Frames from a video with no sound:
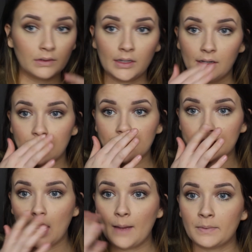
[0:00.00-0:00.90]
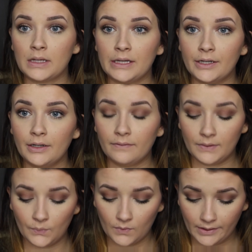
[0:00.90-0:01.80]
You can stop here if
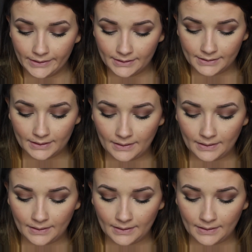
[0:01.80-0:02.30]
you want,